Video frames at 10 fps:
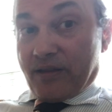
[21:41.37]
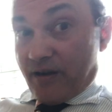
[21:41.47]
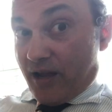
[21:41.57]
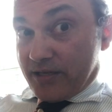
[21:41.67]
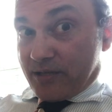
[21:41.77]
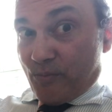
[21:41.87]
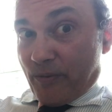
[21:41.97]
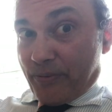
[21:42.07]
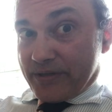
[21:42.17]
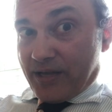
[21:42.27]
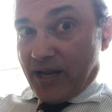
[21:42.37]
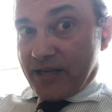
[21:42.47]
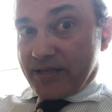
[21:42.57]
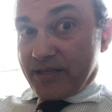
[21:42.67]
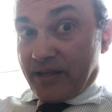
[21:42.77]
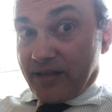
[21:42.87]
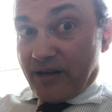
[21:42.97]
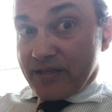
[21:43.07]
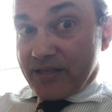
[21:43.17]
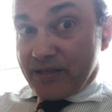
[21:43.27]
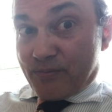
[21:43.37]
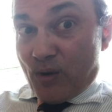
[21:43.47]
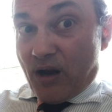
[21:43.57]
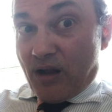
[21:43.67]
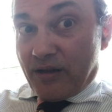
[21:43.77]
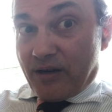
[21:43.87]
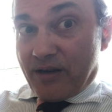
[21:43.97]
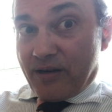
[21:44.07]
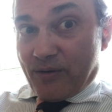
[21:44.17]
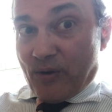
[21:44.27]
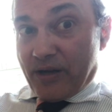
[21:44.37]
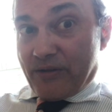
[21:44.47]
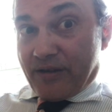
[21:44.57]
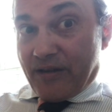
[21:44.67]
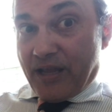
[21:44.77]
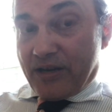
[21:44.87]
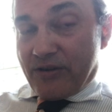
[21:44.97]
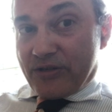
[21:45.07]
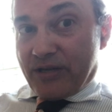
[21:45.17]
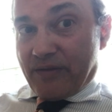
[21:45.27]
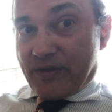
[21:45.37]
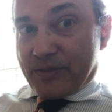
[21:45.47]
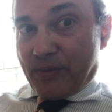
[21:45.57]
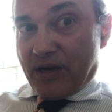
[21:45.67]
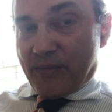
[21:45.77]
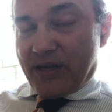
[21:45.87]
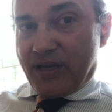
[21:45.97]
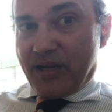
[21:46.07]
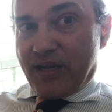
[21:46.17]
and they're not just more precise, yet they're smaller according to the energy of experiment.